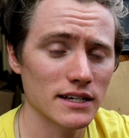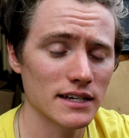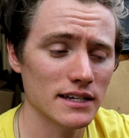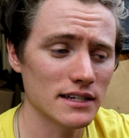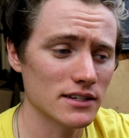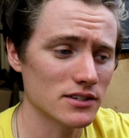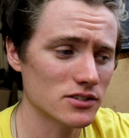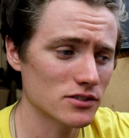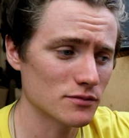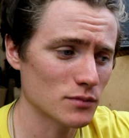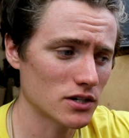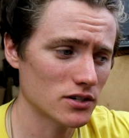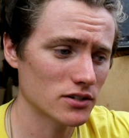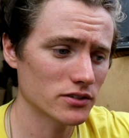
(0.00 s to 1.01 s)
A
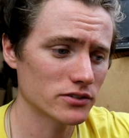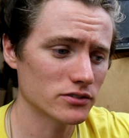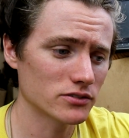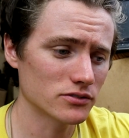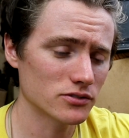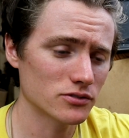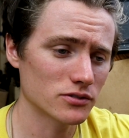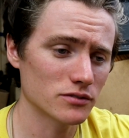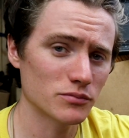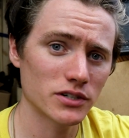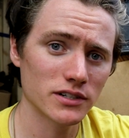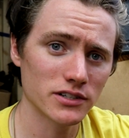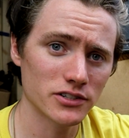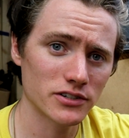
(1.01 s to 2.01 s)
small little sort of
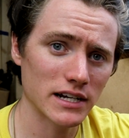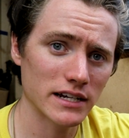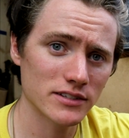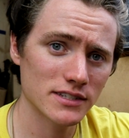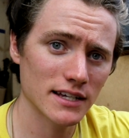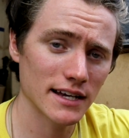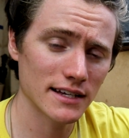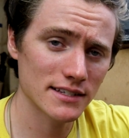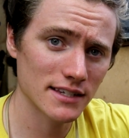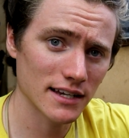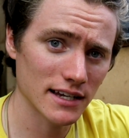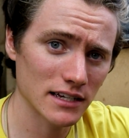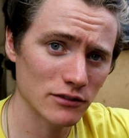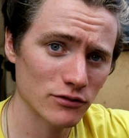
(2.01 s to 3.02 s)
bird and trout size
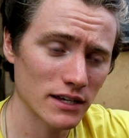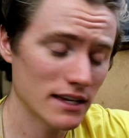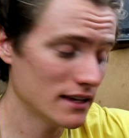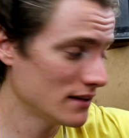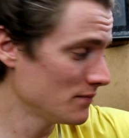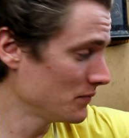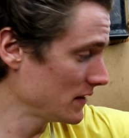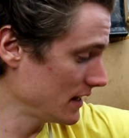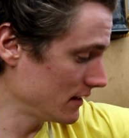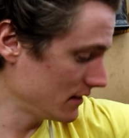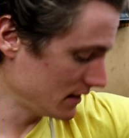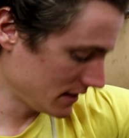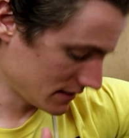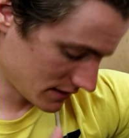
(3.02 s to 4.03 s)
knife,
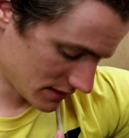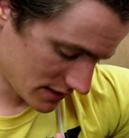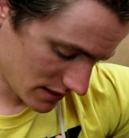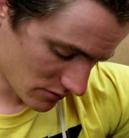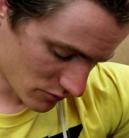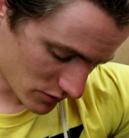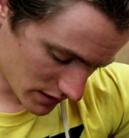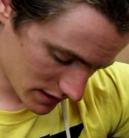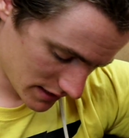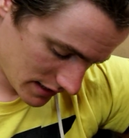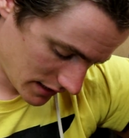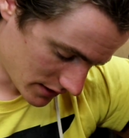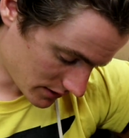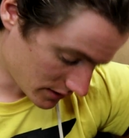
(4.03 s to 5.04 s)
and then the one
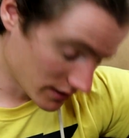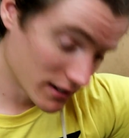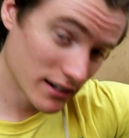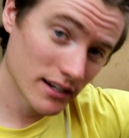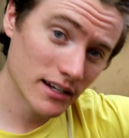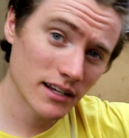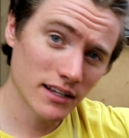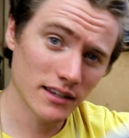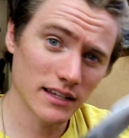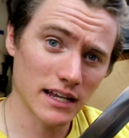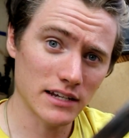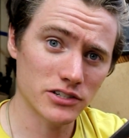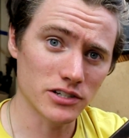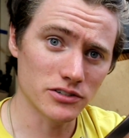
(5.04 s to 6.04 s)
here
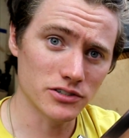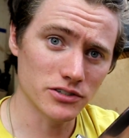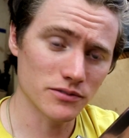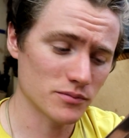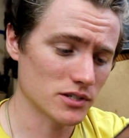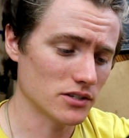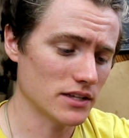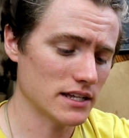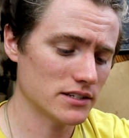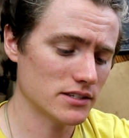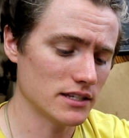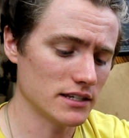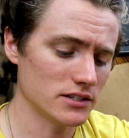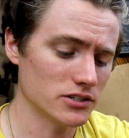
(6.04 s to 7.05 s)
that I showed you. So that's
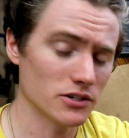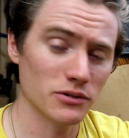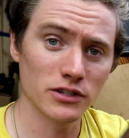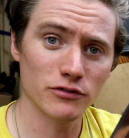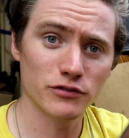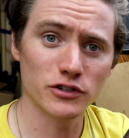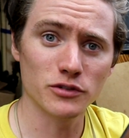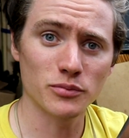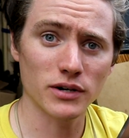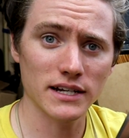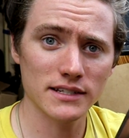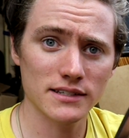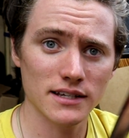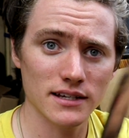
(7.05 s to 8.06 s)
the showing the full
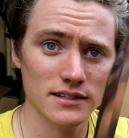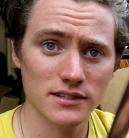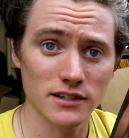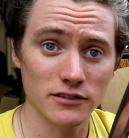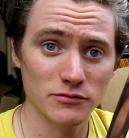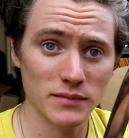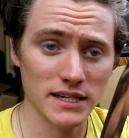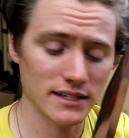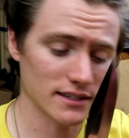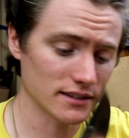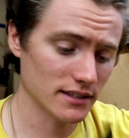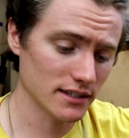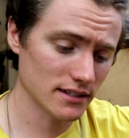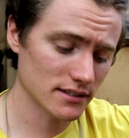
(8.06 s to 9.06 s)
process of
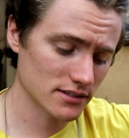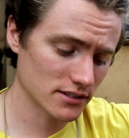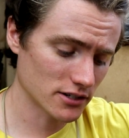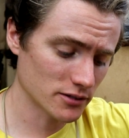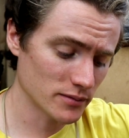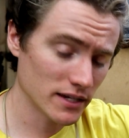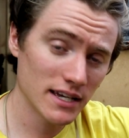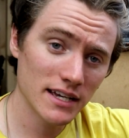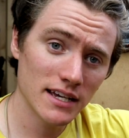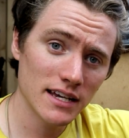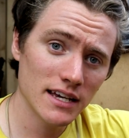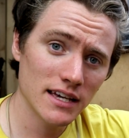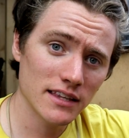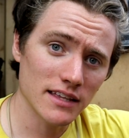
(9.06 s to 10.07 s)
making these. So
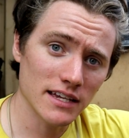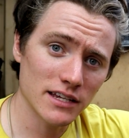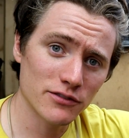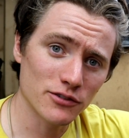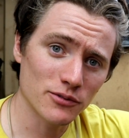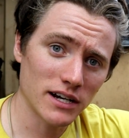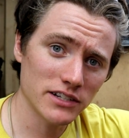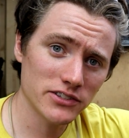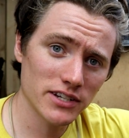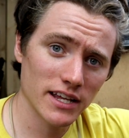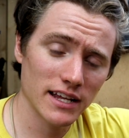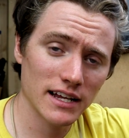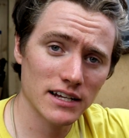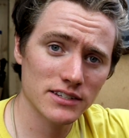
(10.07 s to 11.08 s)
thank you for watching,
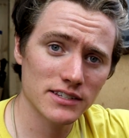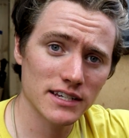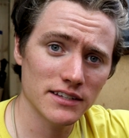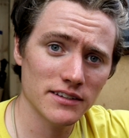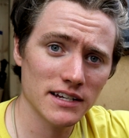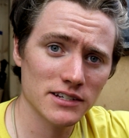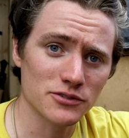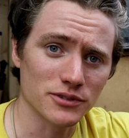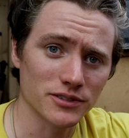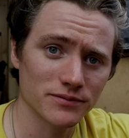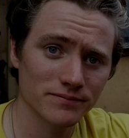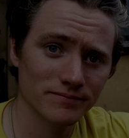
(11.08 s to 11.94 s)
and I'll see you in the next one.